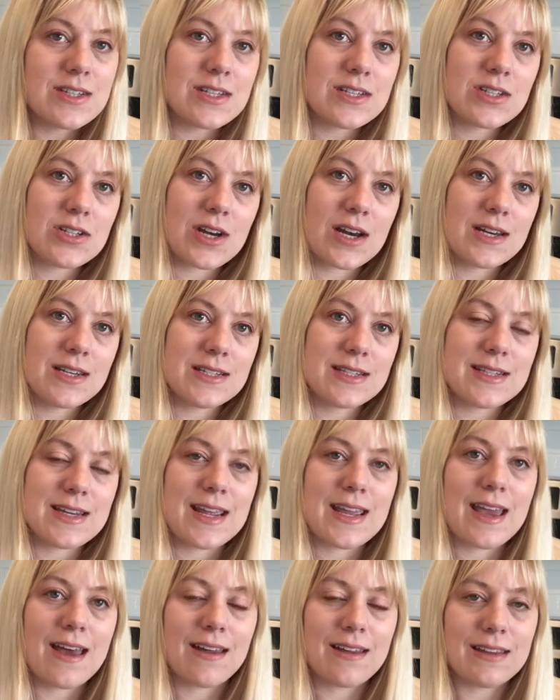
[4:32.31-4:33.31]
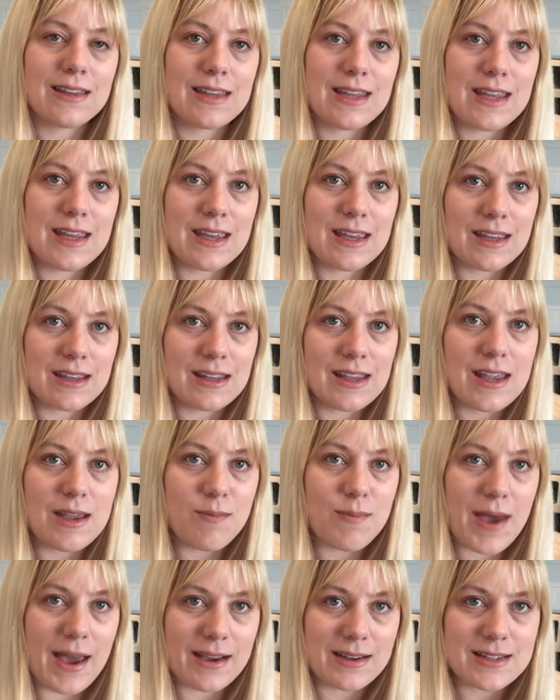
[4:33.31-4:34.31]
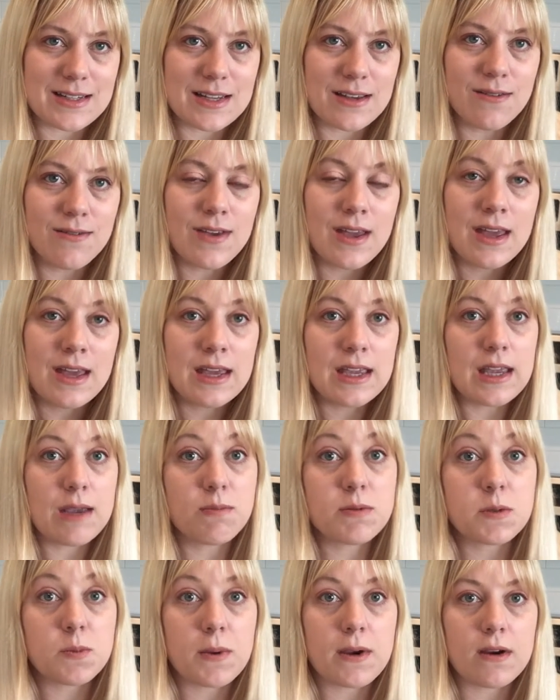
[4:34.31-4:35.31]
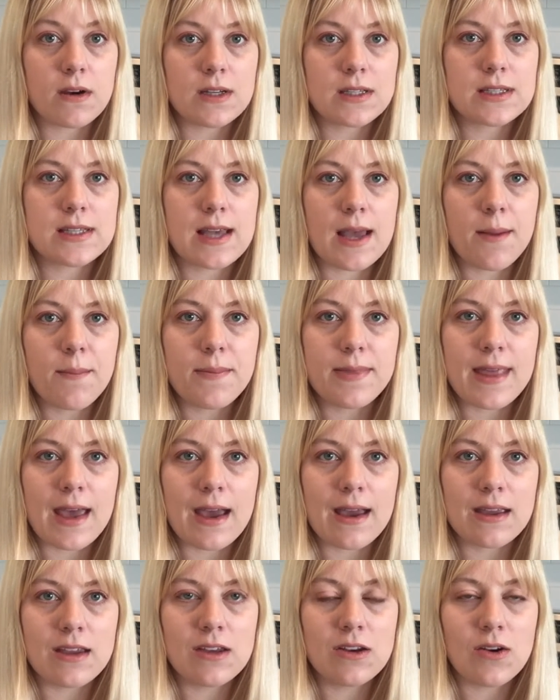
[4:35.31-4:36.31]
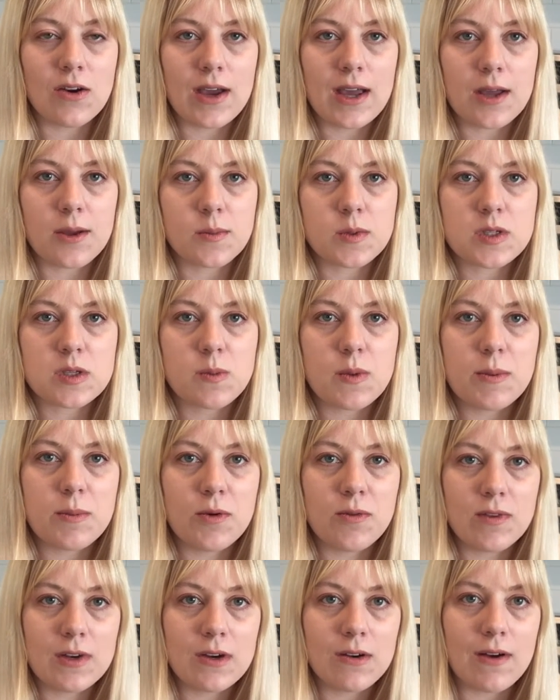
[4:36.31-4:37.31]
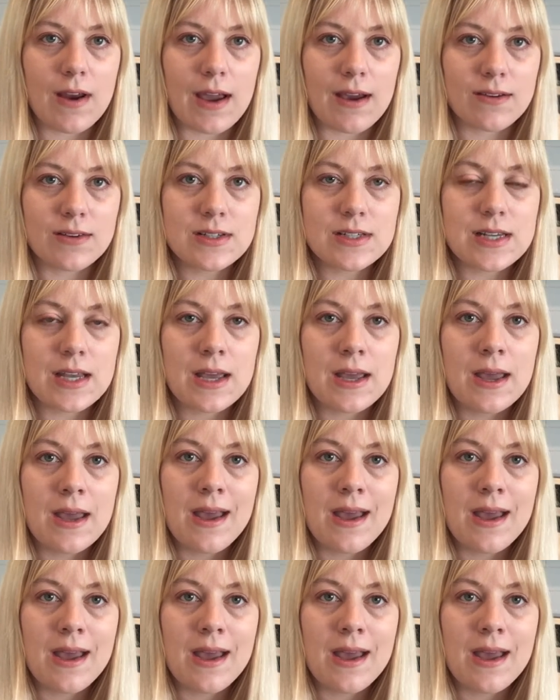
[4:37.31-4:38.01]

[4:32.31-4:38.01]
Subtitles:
Just trying to stay healthy and keep active, keep spirits up. That, it helps to be moving around.